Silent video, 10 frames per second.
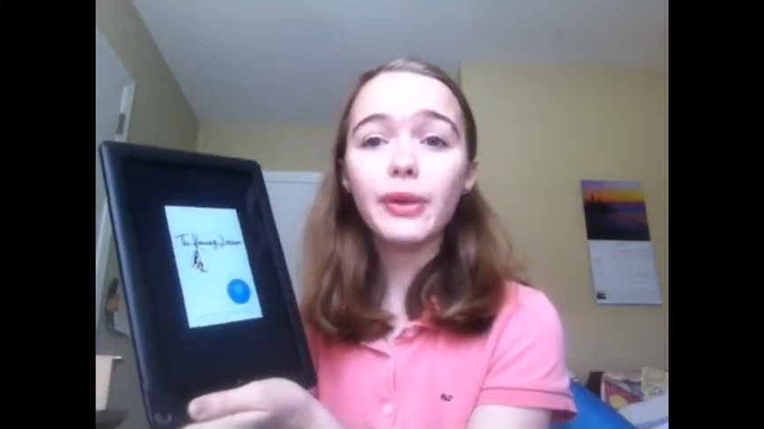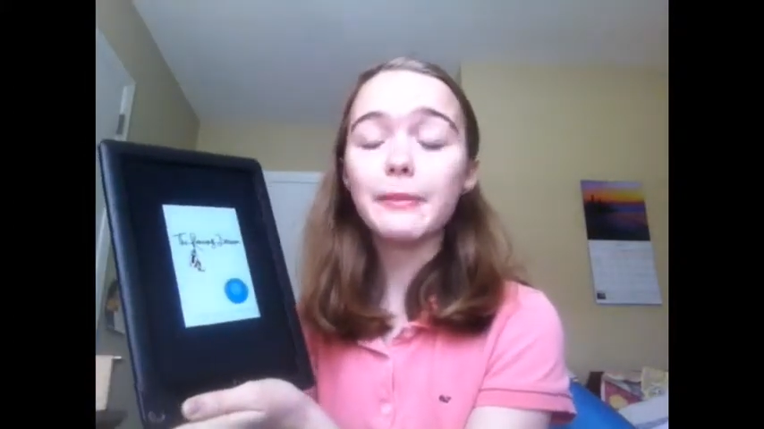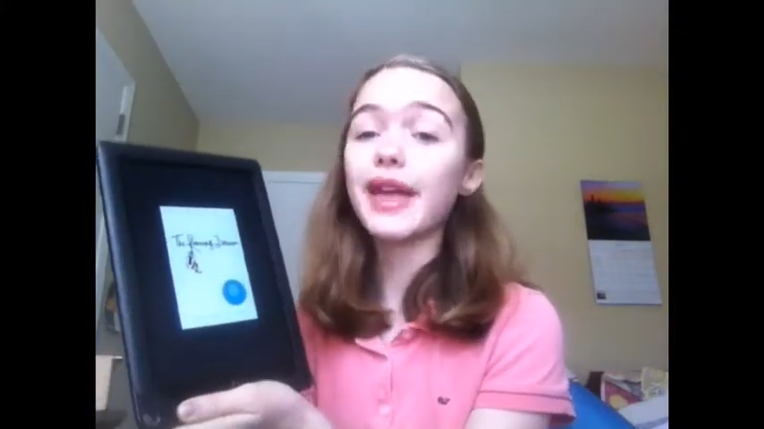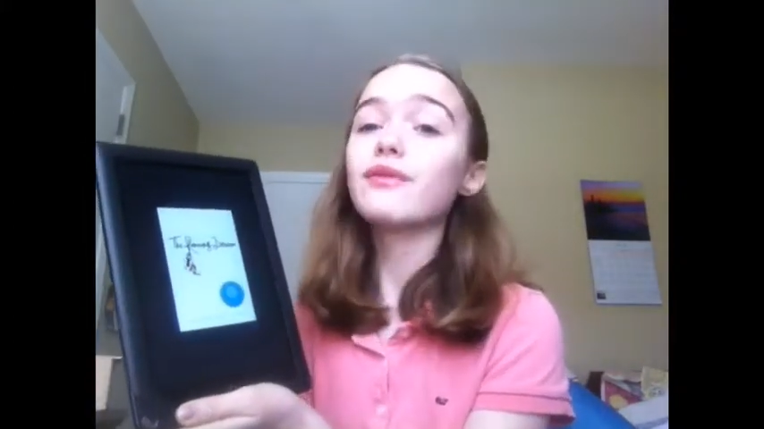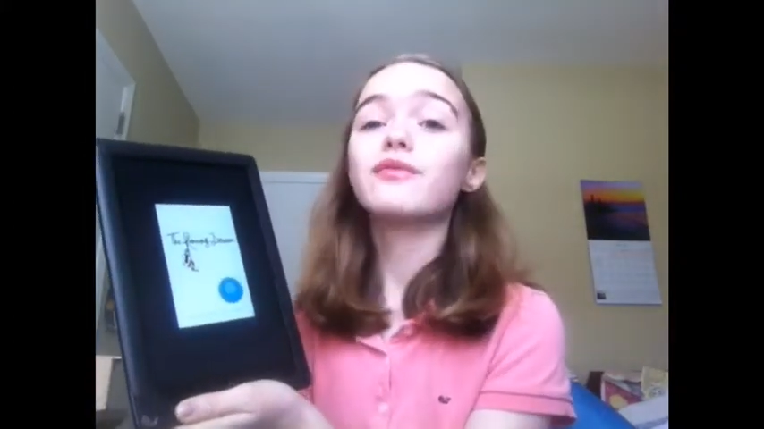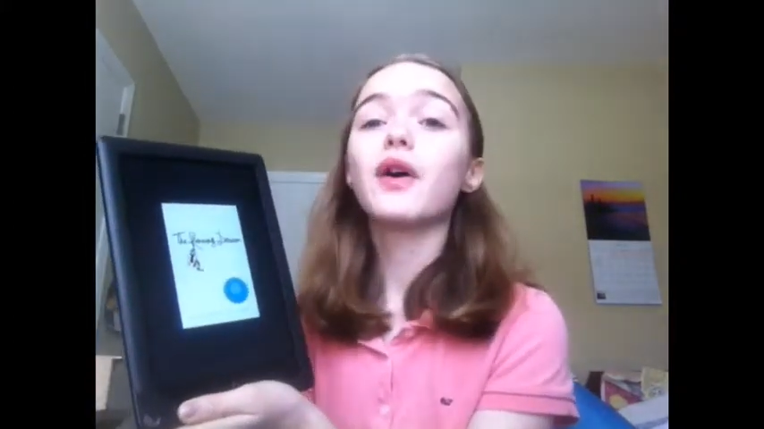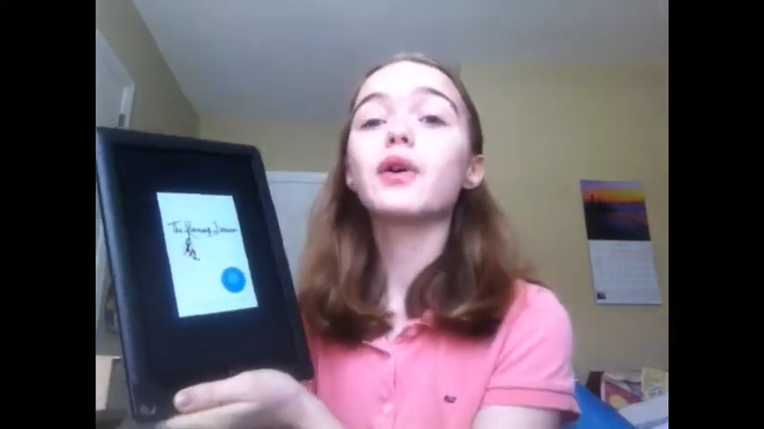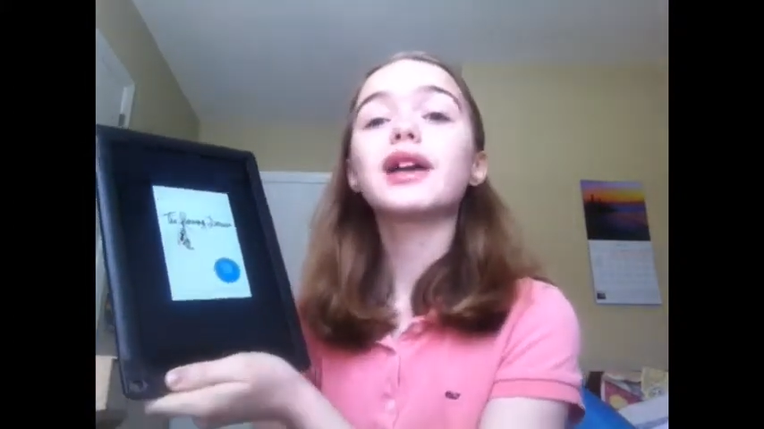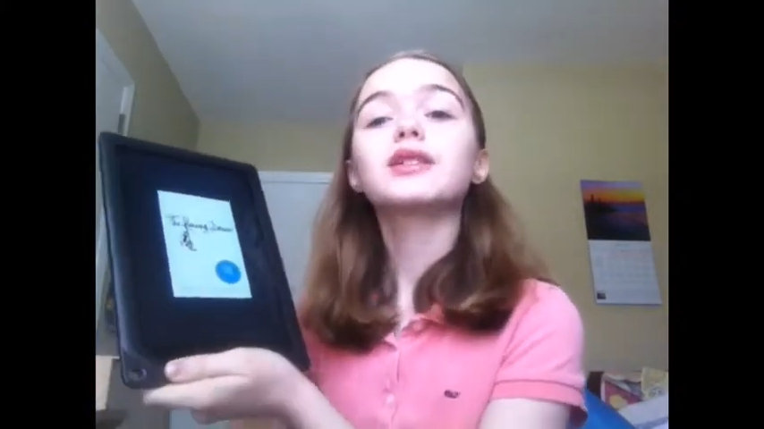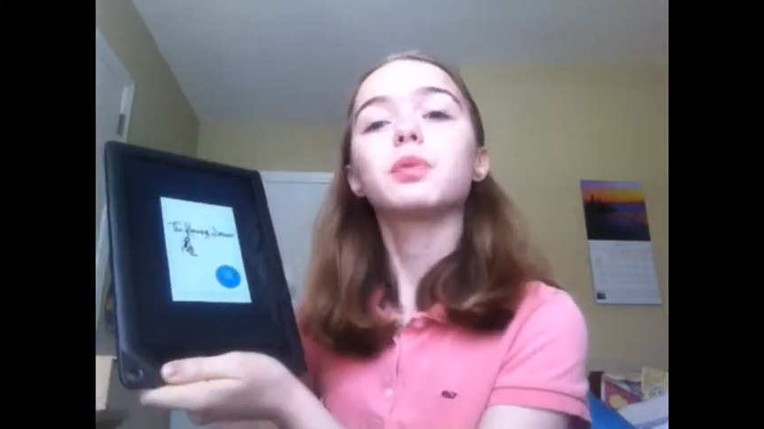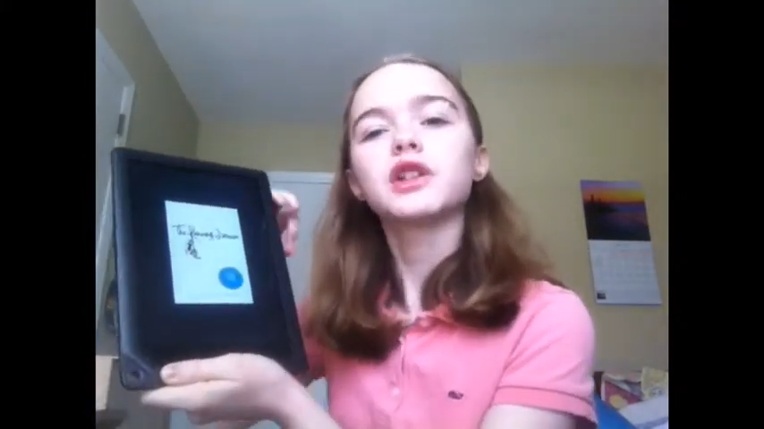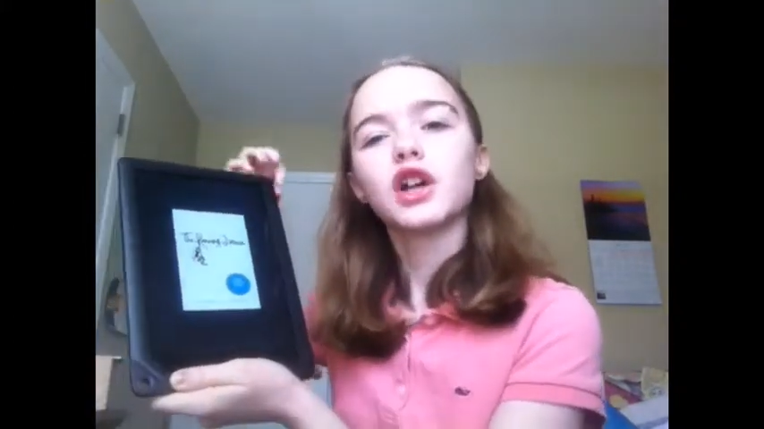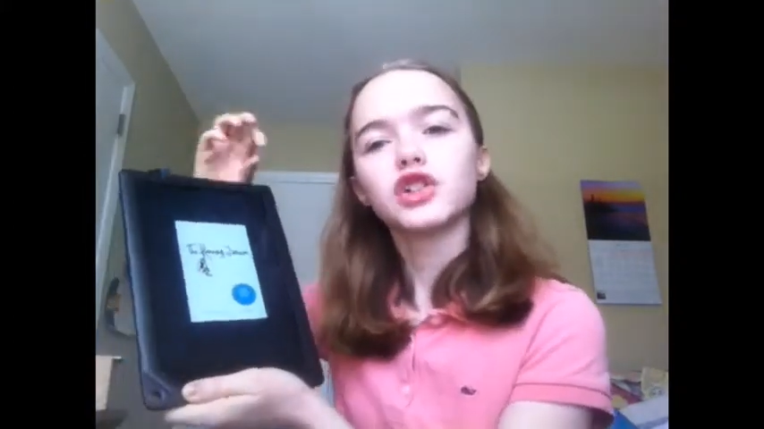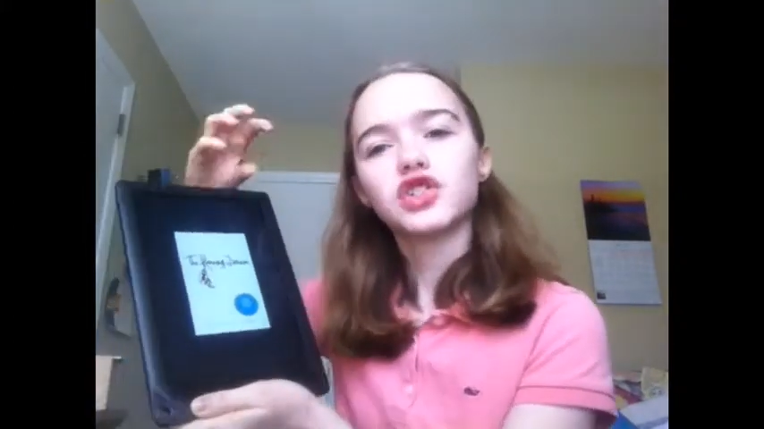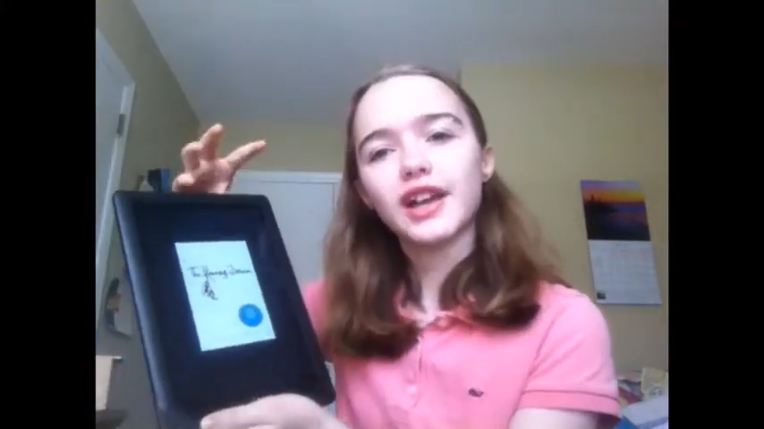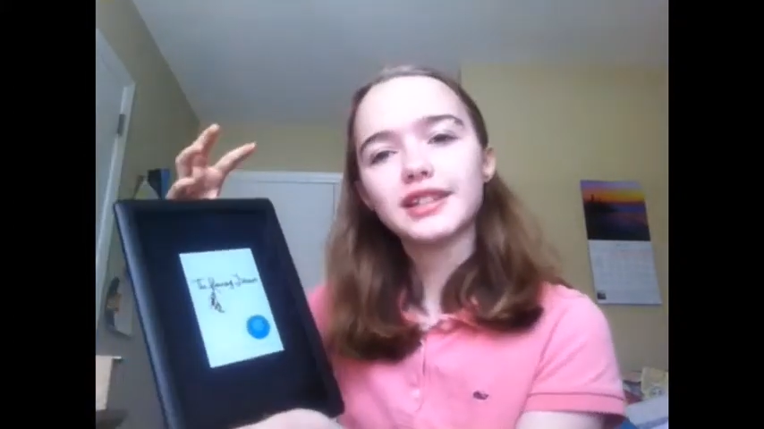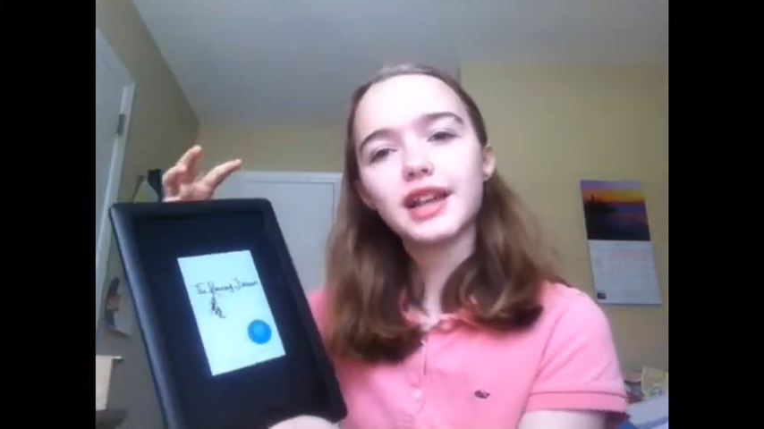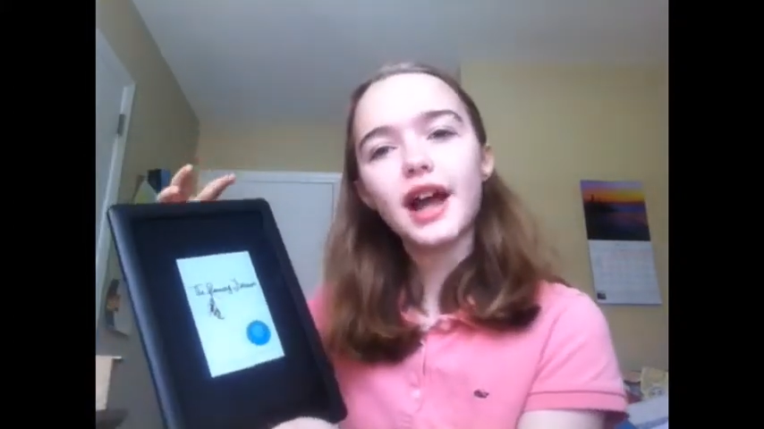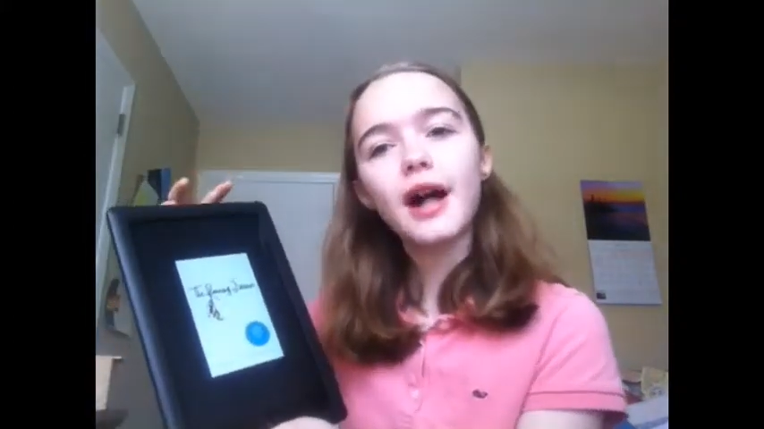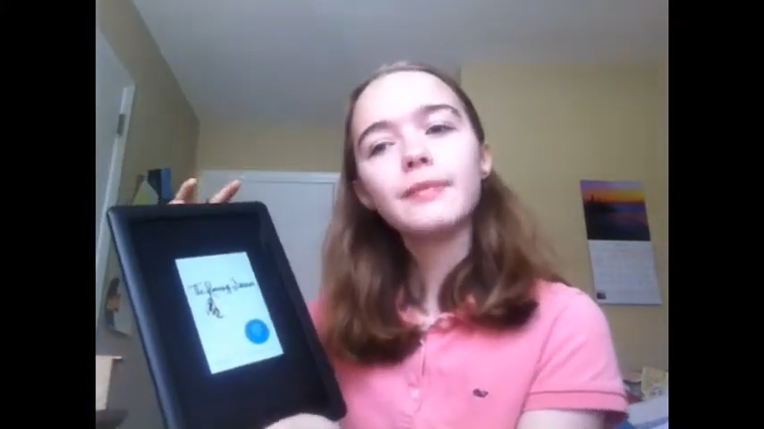the main focus was on
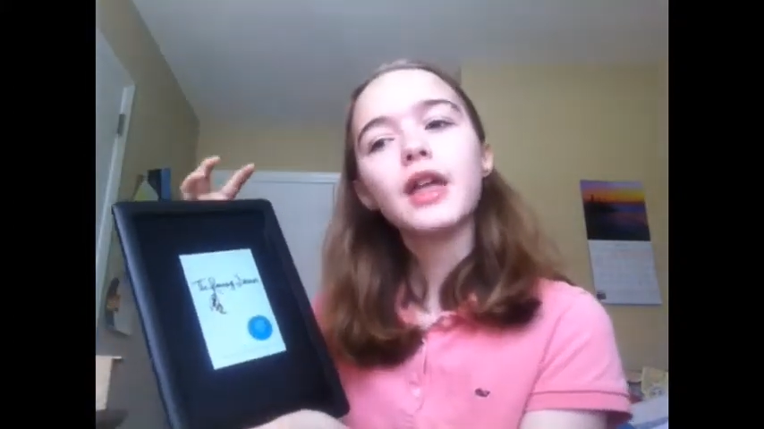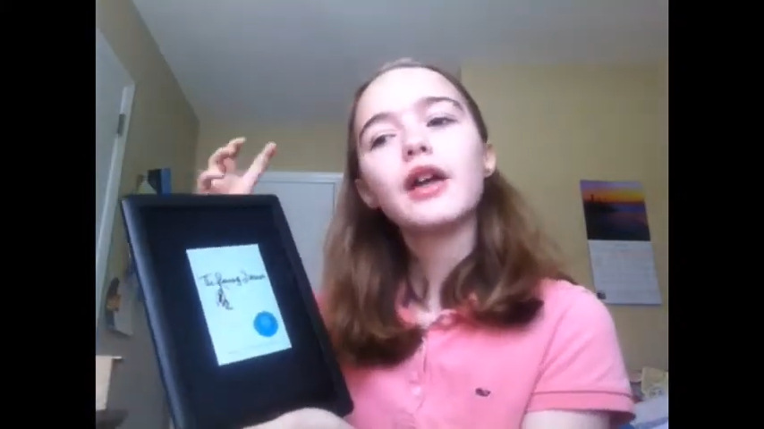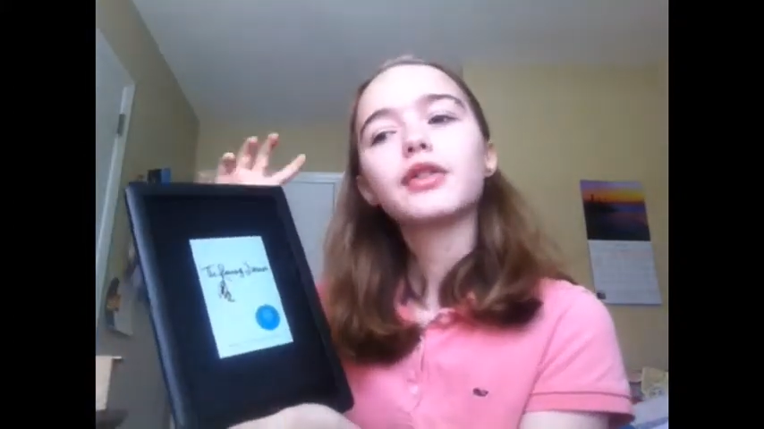Jessica,